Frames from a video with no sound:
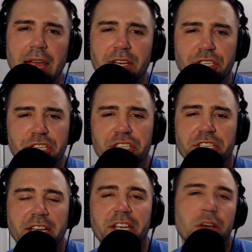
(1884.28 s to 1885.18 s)
And she's
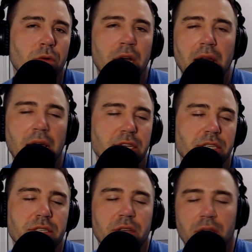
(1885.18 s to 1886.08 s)
just like, you know what?
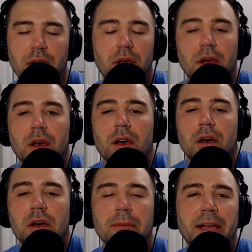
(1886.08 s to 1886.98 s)

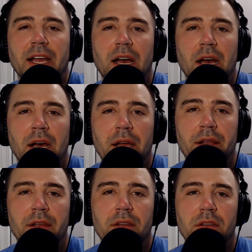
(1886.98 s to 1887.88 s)
Oh my
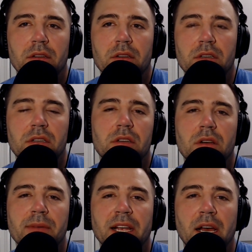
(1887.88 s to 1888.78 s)
God,
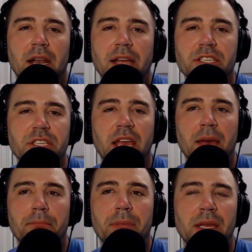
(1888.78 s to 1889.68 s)
I just
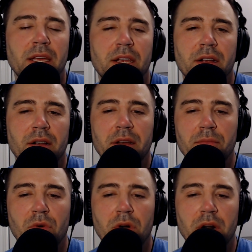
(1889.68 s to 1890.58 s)
can't be here
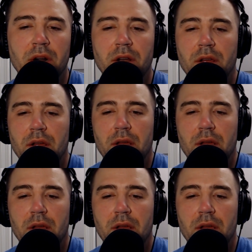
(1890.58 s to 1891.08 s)
anymore.